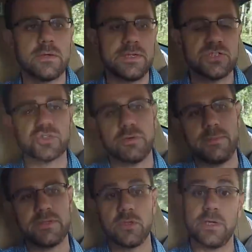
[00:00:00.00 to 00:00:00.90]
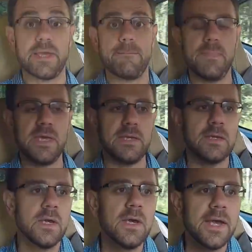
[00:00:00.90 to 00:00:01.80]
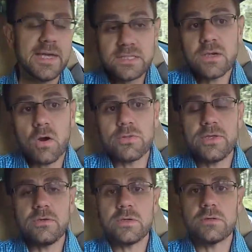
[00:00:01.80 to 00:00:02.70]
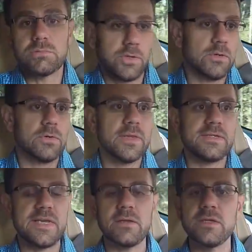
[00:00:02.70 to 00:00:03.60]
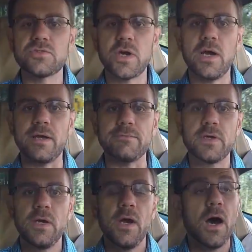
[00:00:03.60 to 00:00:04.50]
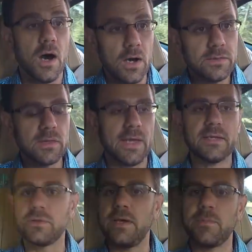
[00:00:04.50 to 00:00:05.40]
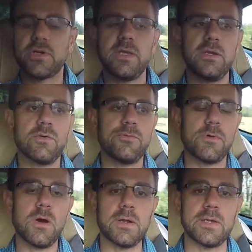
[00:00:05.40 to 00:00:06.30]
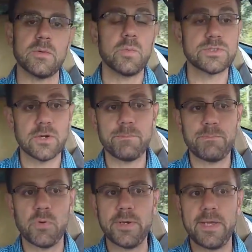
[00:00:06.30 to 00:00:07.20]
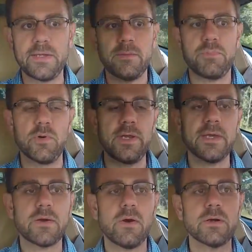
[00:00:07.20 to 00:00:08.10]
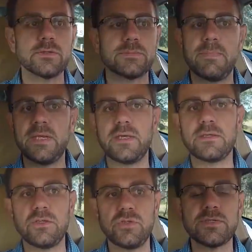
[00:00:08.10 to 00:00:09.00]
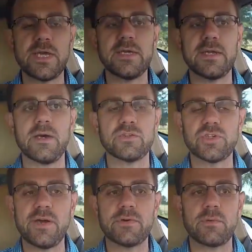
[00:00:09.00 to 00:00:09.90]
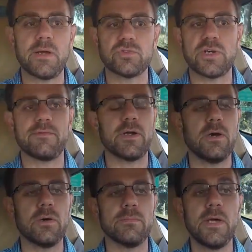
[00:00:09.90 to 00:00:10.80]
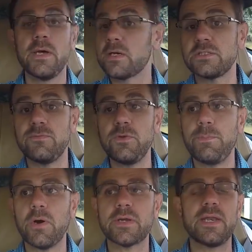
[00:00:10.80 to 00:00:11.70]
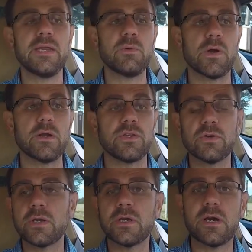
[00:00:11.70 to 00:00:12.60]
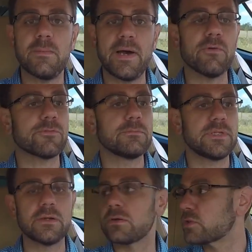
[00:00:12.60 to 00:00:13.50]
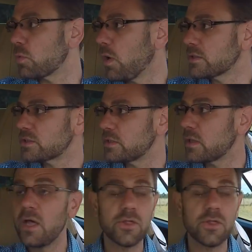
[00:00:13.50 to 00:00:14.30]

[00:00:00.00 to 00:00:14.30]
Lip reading: and it's screaming, look at me. It's a car that you could literally daily drive. Unlike a Lamborghini or Ferrari, which are point A to point A cars, meaning you take it out, drive it around, drive it home. Because if you park it anywhere, you're going to come out from dinner to watching